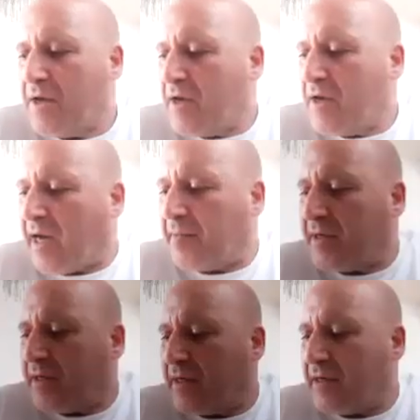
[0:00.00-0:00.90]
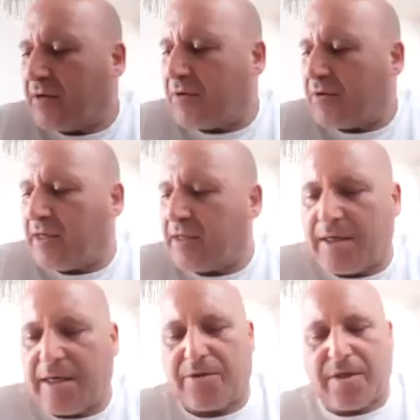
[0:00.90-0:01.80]

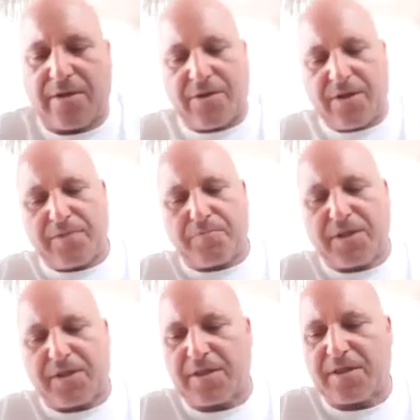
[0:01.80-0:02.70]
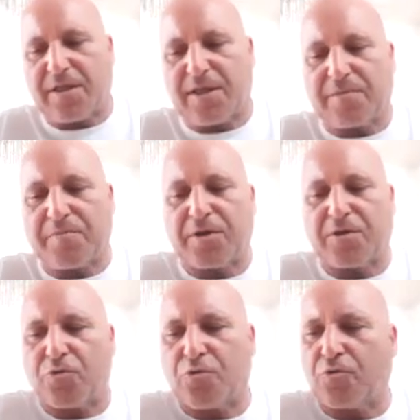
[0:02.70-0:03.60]
And this business leads me
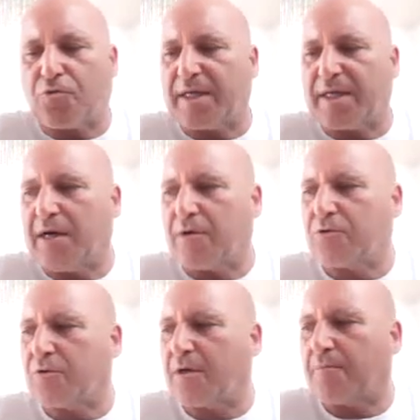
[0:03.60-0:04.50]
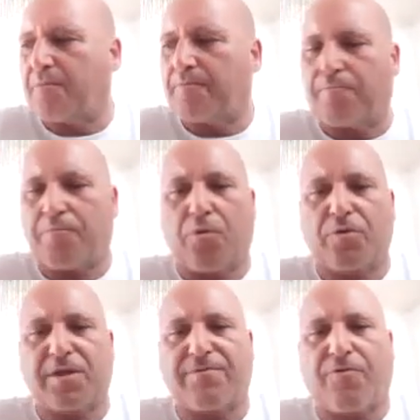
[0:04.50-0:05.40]
to right now to the
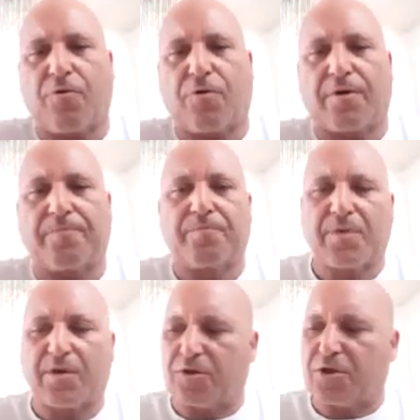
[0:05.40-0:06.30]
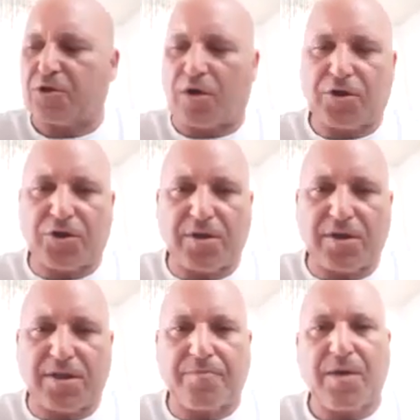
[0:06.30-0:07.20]
bonus for
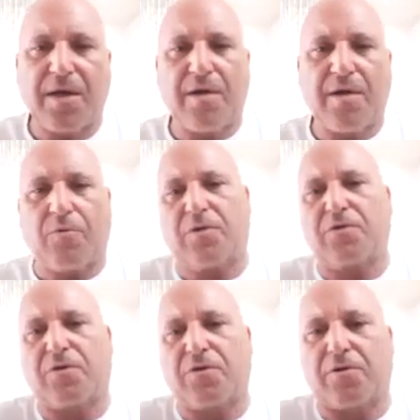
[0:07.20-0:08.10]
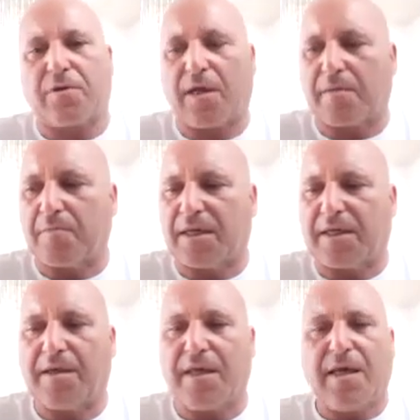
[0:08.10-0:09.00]
constructions when you can earn a lot of
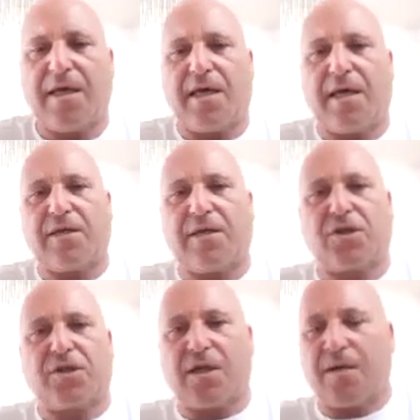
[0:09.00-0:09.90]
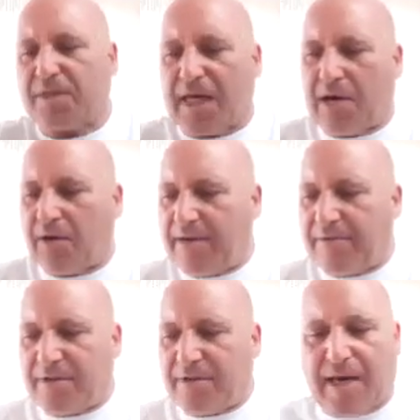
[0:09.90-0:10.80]
money. It just comes out every
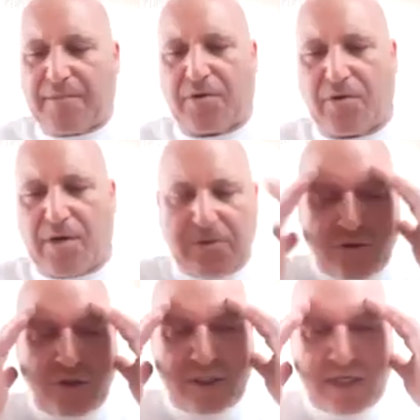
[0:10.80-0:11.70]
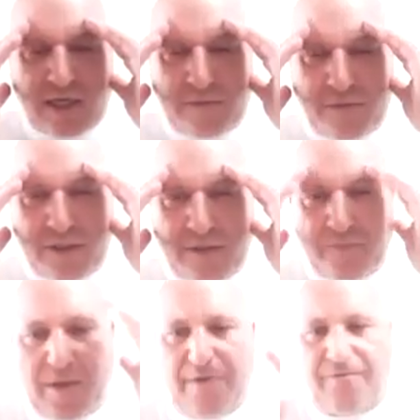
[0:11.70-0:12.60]
time, and you just got to be
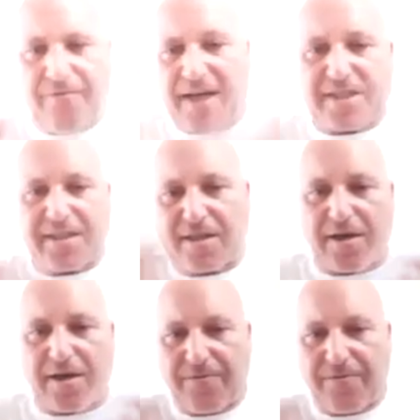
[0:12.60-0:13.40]
fast enough,